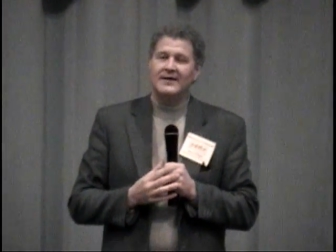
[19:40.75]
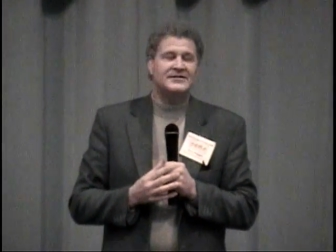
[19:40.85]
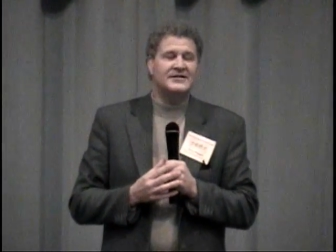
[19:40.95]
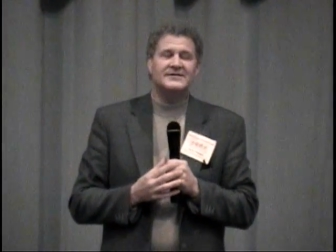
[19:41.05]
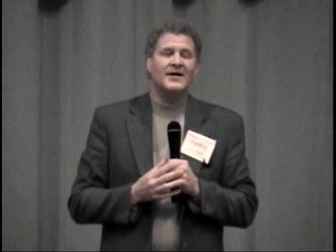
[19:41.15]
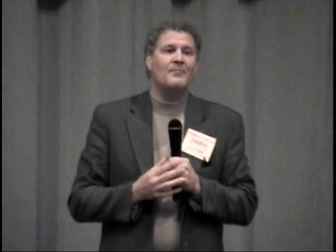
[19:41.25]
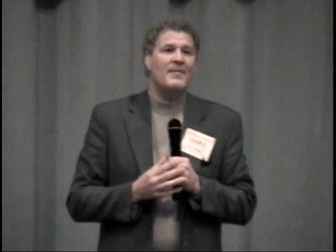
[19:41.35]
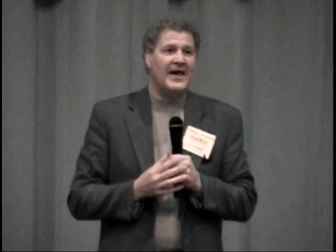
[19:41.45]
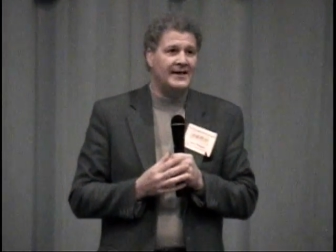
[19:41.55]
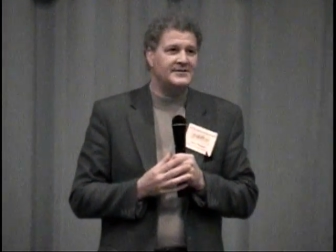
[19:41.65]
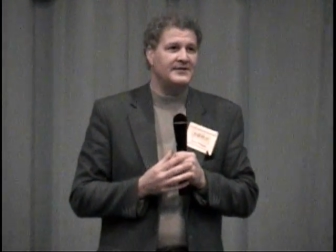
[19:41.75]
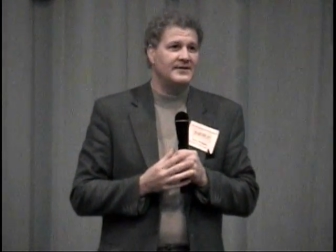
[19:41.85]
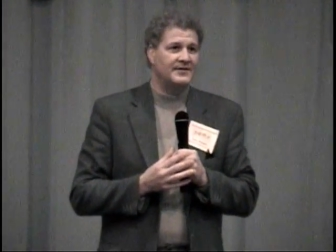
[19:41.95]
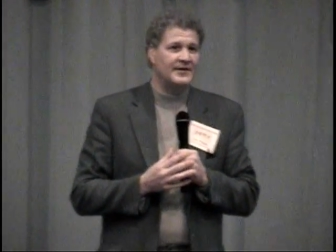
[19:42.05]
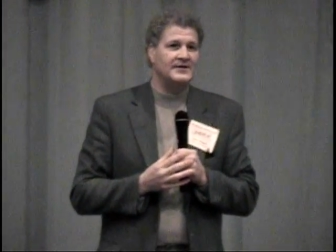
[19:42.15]
It's just
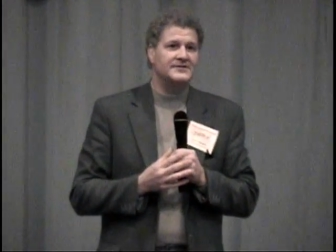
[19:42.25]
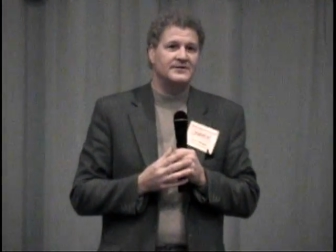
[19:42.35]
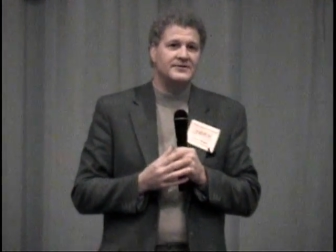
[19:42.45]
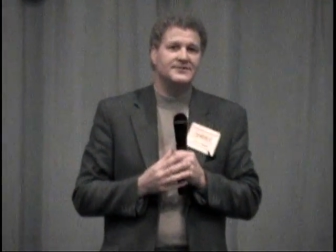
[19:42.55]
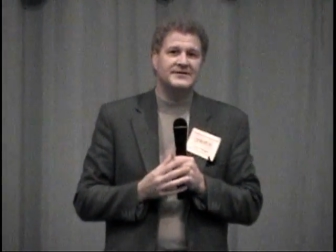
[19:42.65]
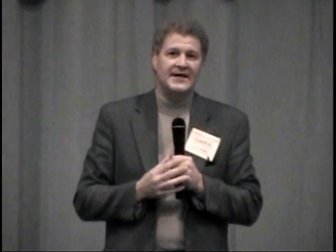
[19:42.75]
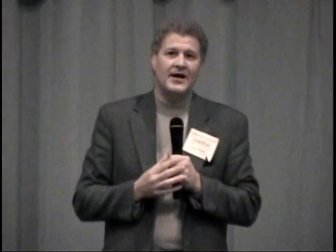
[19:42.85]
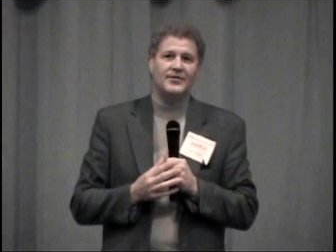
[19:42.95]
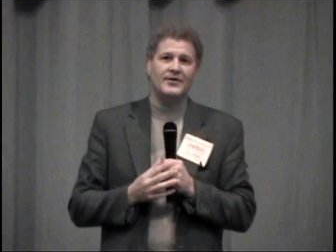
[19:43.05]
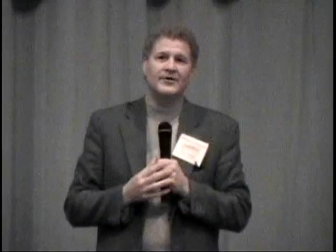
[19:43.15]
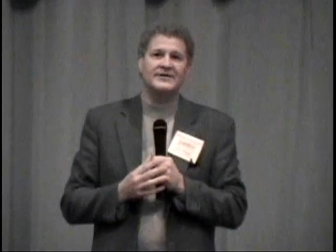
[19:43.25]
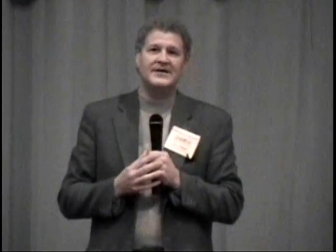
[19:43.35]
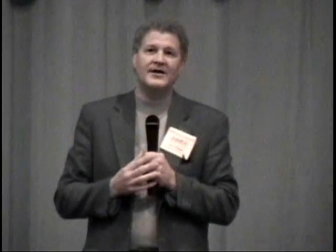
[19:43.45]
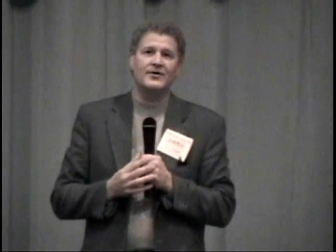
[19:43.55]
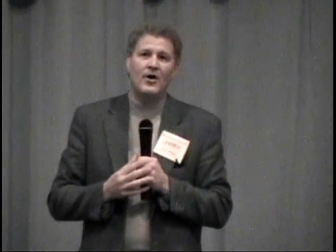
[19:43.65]
amazing the things that you'll see out there
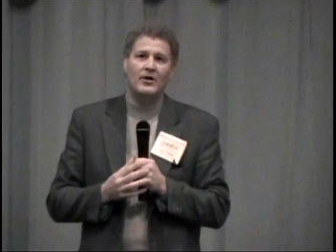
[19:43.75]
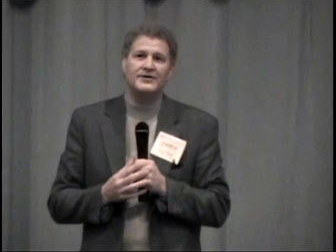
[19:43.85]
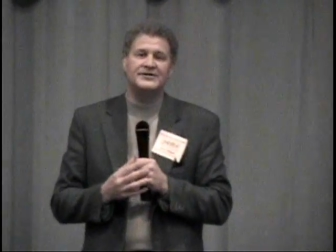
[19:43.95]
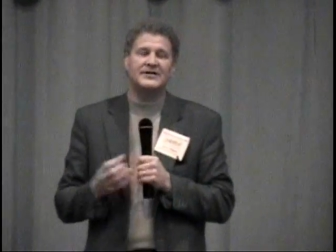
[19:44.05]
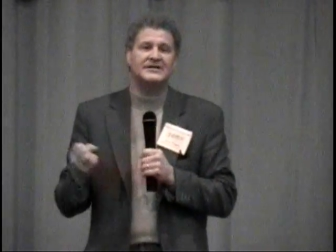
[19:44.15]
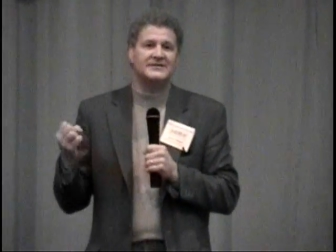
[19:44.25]
in technology